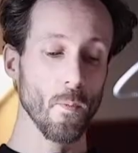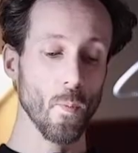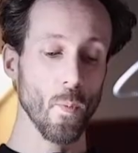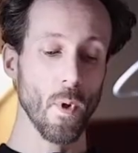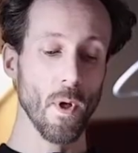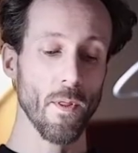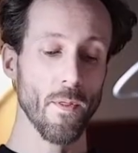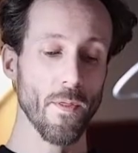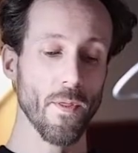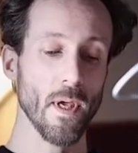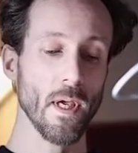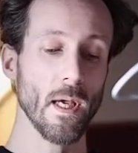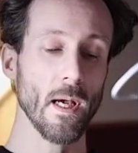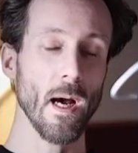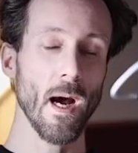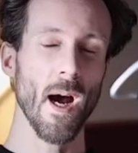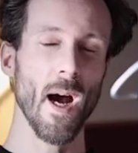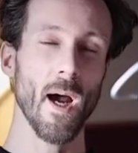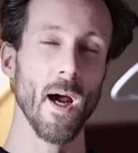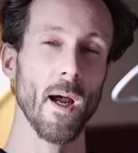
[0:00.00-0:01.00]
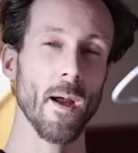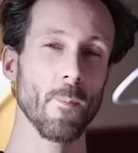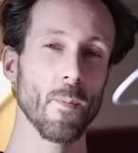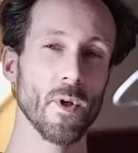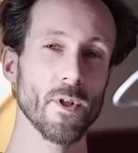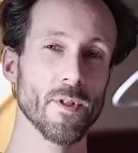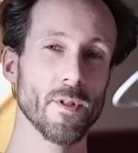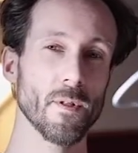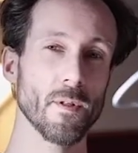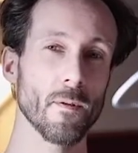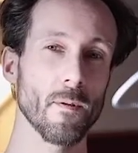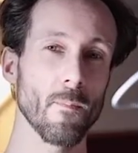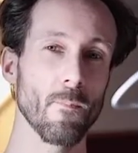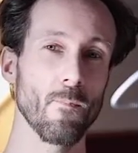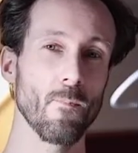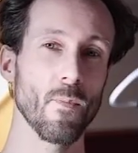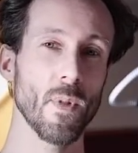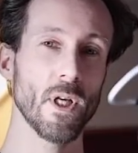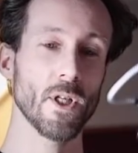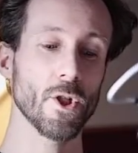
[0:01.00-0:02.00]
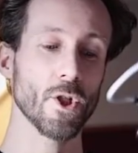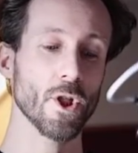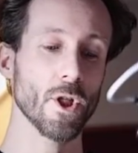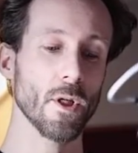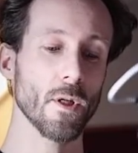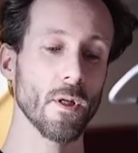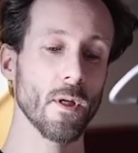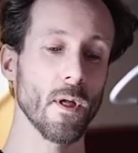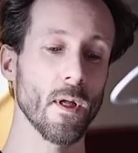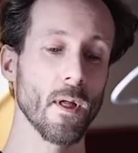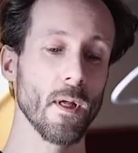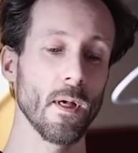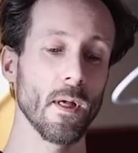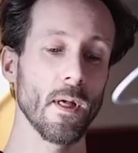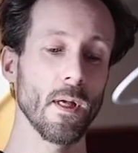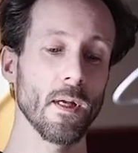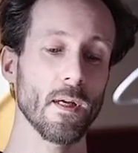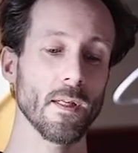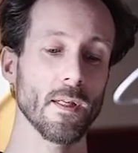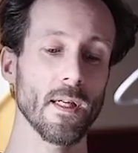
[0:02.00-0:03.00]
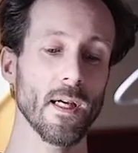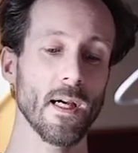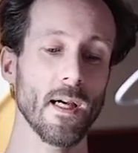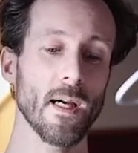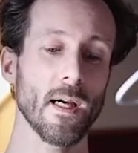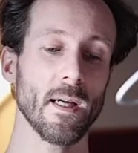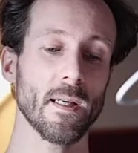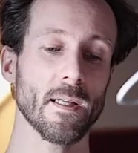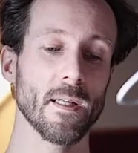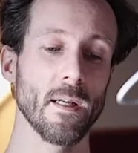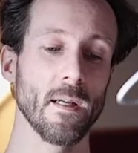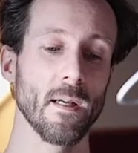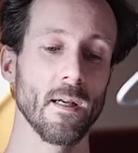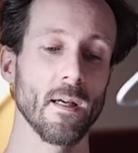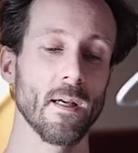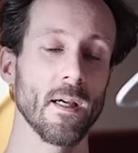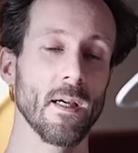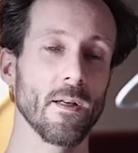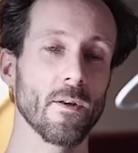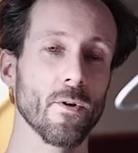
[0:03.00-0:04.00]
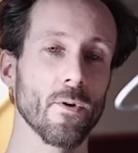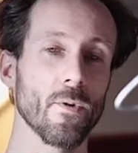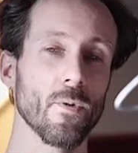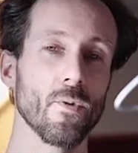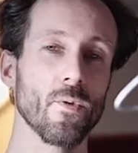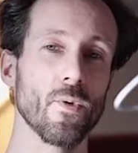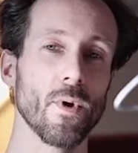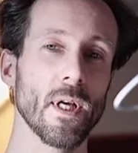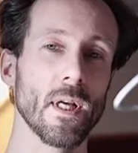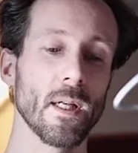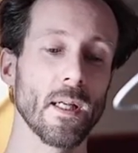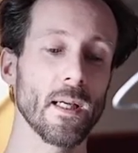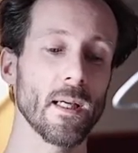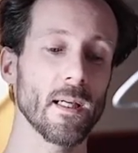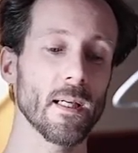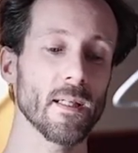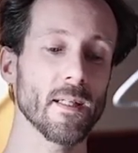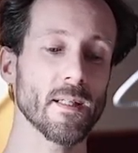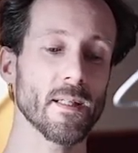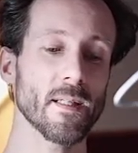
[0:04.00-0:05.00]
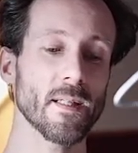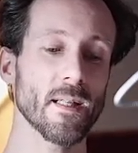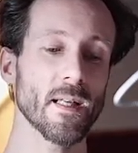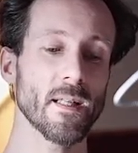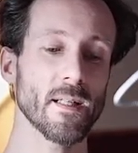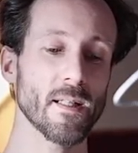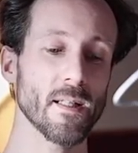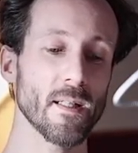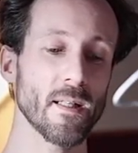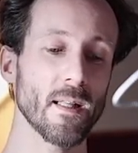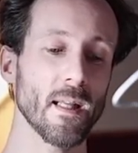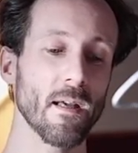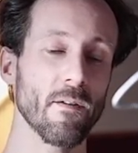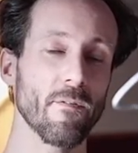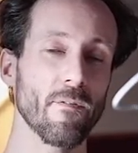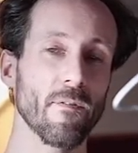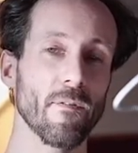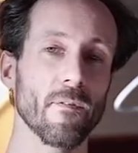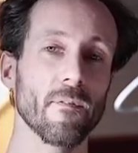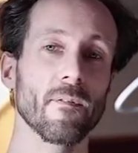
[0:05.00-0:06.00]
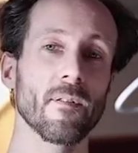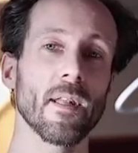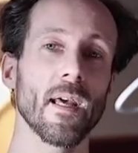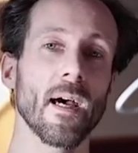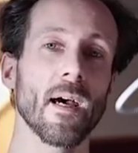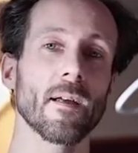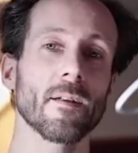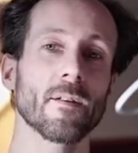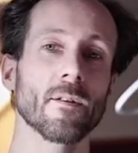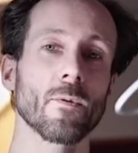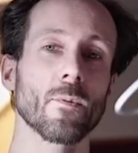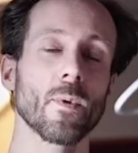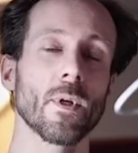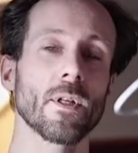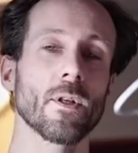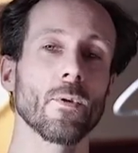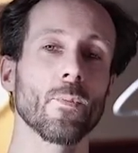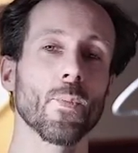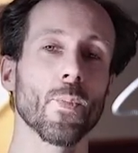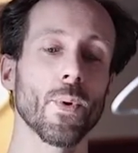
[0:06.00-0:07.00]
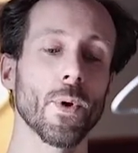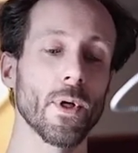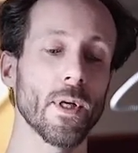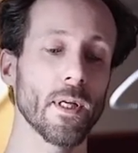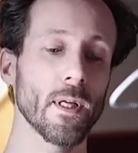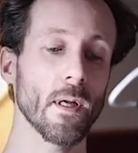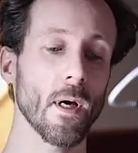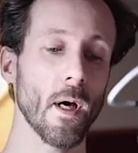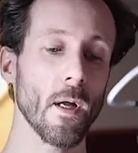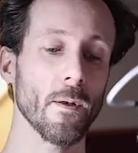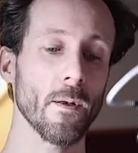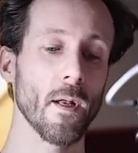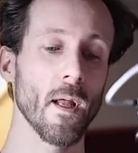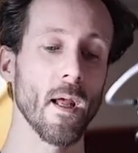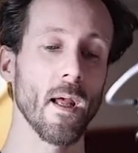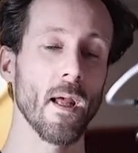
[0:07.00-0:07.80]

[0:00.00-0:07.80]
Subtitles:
One thing I must mention, that it really is sensitive, that when you put it on,